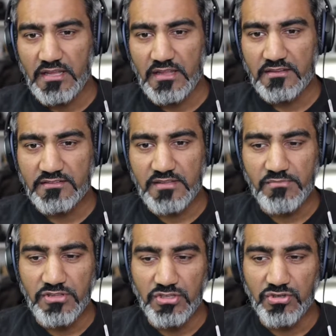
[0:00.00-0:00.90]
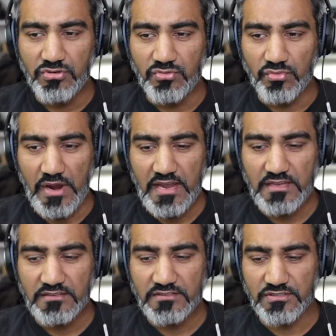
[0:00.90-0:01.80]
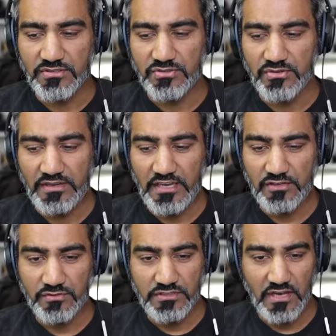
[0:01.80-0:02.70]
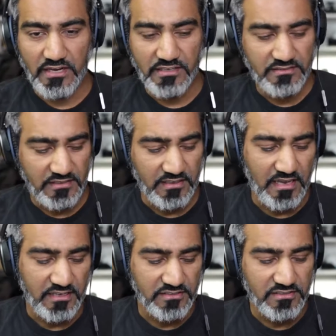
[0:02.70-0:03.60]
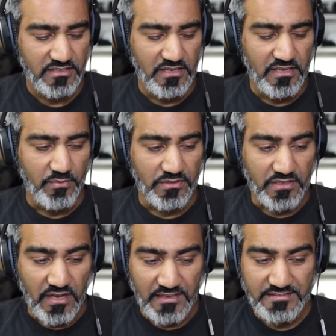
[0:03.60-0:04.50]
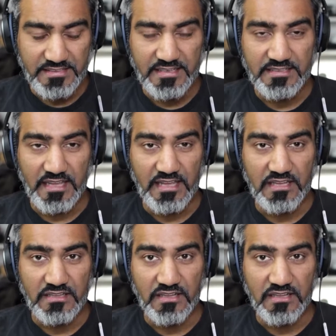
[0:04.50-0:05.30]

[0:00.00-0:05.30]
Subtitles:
some new ways to engage with the audience, engage with the content, and